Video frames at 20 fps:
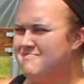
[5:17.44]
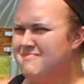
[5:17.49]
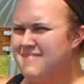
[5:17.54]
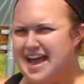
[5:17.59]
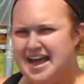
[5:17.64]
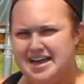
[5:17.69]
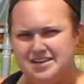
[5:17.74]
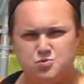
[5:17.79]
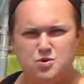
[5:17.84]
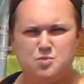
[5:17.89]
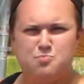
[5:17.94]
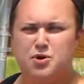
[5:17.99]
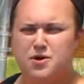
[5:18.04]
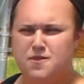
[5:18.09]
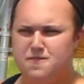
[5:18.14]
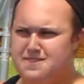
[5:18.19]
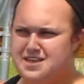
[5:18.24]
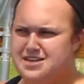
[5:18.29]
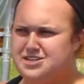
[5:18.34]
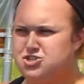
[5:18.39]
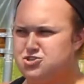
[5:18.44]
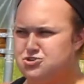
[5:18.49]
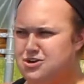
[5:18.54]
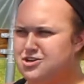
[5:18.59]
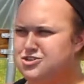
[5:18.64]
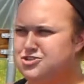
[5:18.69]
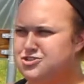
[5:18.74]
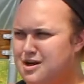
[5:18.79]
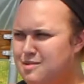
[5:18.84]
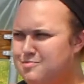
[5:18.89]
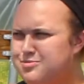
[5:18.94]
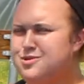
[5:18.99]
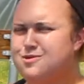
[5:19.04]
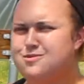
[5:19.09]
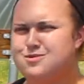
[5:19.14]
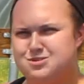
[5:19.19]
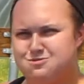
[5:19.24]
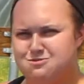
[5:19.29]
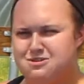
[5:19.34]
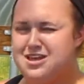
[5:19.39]
as we put this structure up. So it
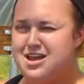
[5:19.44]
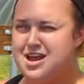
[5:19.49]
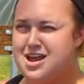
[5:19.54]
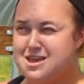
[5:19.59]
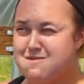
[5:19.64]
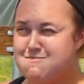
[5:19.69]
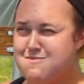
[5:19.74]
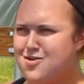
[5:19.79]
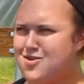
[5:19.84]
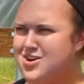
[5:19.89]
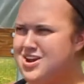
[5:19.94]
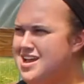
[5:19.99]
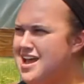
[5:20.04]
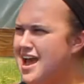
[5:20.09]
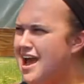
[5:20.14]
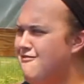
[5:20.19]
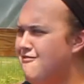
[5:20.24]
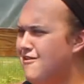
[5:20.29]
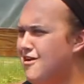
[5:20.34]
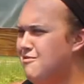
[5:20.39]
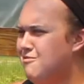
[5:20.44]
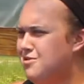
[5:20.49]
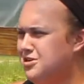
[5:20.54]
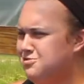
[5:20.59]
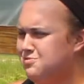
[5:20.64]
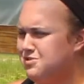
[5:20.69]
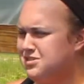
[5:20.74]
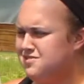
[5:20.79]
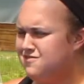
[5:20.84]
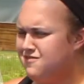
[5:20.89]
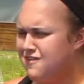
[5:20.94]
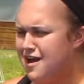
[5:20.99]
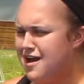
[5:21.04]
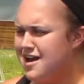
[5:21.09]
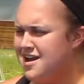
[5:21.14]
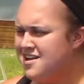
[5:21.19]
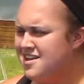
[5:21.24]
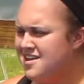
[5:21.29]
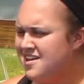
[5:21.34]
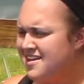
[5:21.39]
was really a community effort, which was
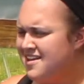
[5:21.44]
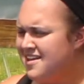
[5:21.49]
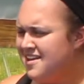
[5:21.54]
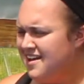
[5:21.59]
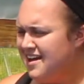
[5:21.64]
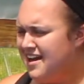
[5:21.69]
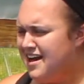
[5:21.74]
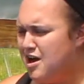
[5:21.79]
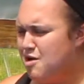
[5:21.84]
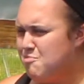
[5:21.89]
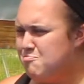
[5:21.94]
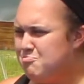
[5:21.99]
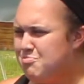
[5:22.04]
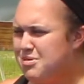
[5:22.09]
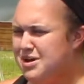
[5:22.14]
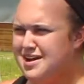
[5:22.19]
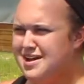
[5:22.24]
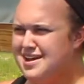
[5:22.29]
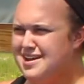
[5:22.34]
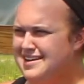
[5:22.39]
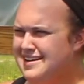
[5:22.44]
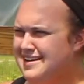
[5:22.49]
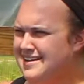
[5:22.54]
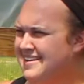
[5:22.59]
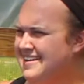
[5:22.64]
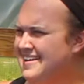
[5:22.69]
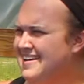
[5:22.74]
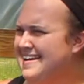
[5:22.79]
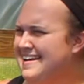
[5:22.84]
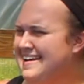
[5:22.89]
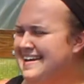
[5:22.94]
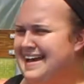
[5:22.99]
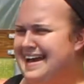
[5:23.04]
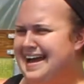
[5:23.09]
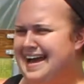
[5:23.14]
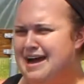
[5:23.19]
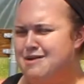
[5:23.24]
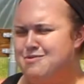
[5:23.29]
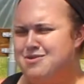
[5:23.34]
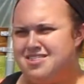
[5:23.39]
fun. But
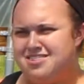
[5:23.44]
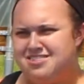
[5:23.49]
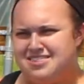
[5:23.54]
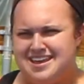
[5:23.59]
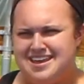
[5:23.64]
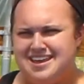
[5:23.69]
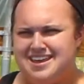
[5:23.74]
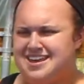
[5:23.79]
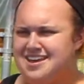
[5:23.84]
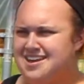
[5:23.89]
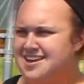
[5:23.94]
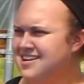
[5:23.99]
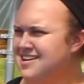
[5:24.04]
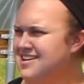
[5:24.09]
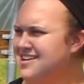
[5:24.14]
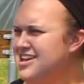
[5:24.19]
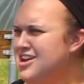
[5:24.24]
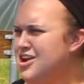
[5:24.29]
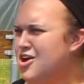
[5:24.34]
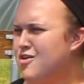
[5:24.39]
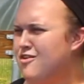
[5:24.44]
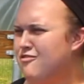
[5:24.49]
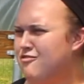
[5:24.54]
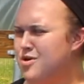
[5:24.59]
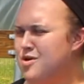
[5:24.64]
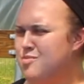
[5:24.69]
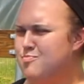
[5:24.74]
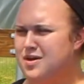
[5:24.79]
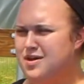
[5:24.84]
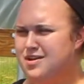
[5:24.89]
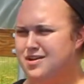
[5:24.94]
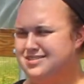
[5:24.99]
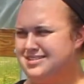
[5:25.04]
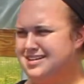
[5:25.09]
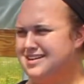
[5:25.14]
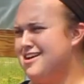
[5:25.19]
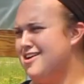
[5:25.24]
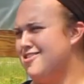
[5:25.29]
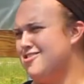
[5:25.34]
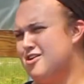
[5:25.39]
I would think, if we build
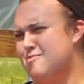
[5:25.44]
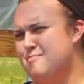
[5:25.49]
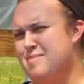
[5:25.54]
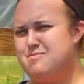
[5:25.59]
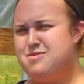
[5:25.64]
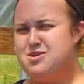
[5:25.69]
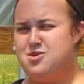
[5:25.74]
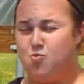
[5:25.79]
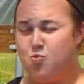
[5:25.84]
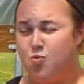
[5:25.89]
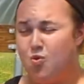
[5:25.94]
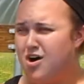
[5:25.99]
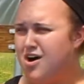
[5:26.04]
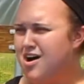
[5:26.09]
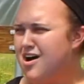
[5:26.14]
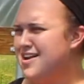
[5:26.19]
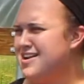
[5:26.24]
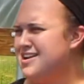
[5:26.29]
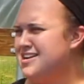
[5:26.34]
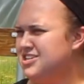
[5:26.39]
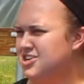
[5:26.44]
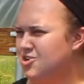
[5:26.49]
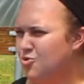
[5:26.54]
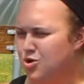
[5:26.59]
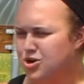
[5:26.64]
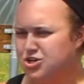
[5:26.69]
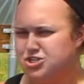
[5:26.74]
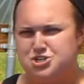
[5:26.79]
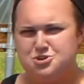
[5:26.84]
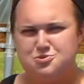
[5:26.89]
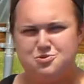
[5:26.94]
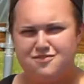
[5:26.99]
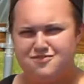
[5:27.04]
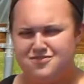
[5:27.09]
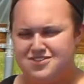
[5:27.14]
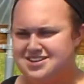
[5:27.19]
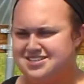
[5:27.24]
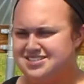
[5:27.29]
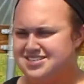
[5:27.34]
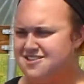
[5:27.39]
another maybe 1 or 2 of
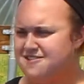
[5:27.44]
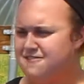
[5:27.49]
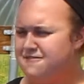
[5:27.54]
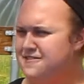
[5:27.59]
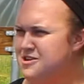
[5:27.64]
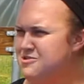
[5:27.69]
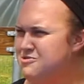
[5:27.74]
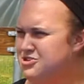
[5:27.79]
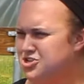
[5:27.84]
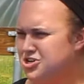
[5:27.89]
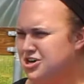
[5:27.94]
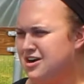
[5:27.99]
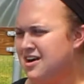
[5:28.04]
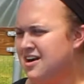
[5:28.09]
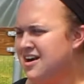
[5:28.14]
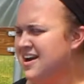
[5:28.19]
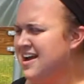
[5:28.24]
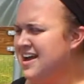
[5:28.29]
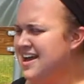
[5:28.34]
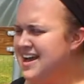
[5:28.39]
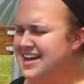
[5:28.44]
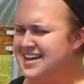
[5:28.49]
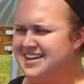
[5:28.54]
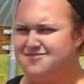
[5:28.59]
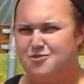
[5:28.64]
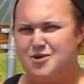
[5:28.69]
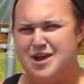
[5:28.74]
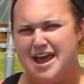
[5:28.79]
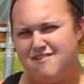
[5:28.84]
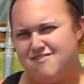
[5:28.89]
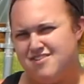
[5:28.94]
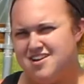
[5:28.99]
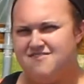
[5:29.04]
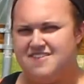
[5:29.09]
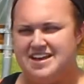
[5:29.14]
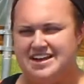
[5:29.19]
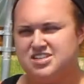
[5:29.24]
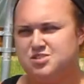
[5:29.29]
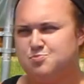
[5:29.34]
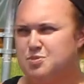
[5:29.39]
these in the future, if we have
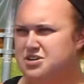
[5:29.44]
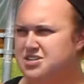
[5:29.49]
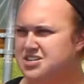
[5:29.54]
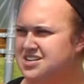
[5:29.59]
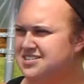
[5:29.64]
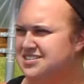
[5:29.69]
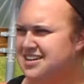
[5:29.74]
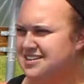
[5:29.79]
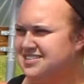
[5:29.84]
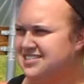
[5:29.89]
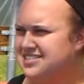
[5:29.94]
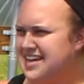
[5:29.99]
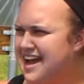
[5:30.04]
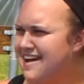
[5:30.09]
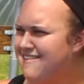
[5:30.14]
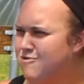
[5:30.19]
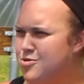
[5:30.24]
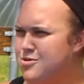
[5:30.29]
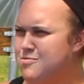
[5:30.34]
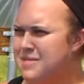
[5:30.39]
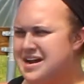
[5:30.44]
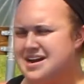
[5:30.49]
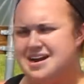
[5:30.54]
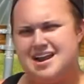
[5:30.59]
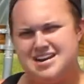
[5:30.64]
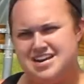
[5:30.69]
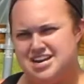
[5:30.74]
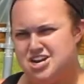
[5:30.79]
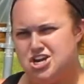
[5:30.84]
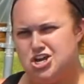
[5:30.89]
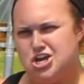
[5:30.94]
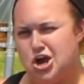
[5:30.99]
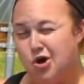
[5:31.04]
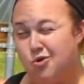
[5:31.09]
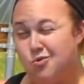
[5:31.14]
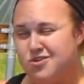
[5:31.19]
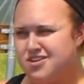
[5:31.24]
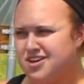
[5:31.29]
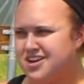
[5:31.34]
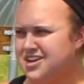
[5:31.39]
enough expertise on staff, we might not need to go
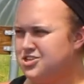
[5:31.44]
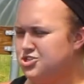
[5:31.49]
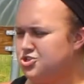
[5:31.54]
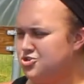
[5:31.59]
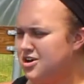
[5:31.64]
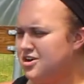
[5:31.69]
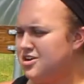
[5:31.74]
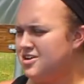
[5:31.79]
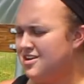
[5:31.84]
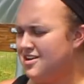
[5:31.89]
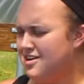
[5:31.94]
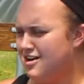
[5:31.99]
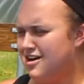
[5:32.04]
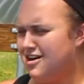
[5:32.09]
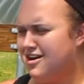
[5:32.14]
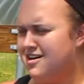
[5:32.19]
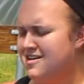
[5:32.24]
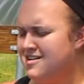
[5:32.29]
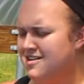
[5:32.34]
with a contractor